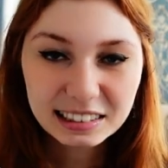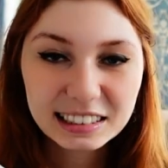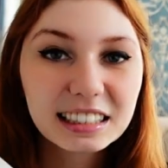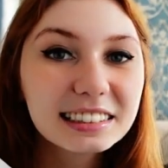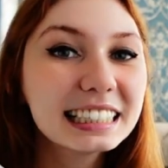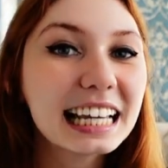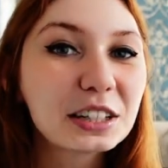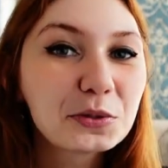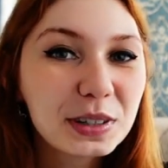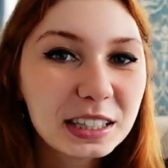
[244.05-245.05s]
Tilting
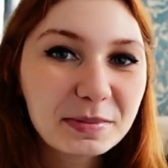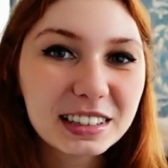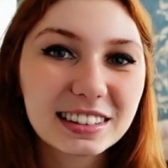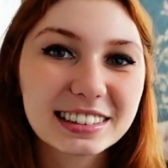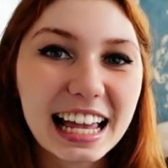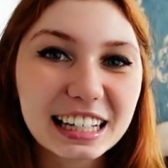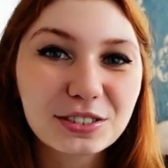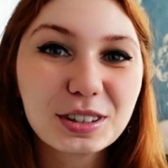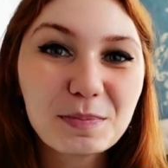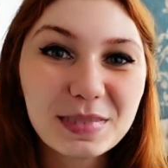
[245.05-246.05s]
at windmills
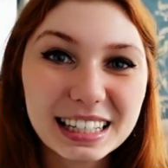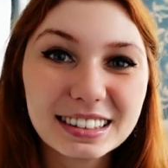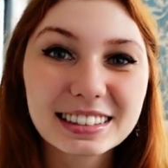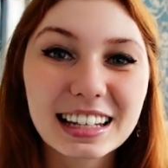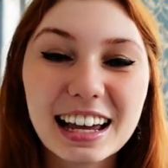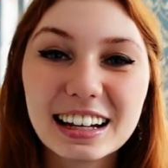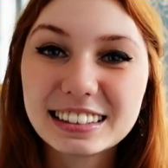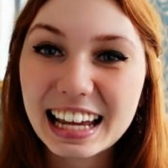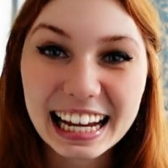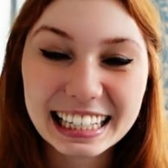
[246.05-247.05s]
actually means
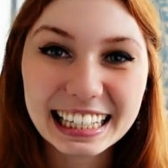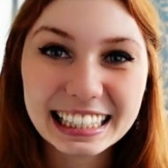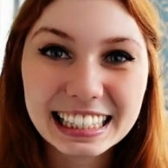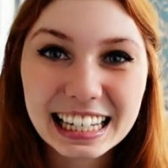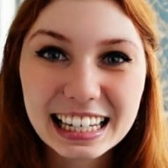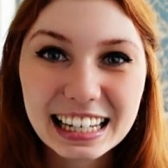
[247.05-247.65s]
attacking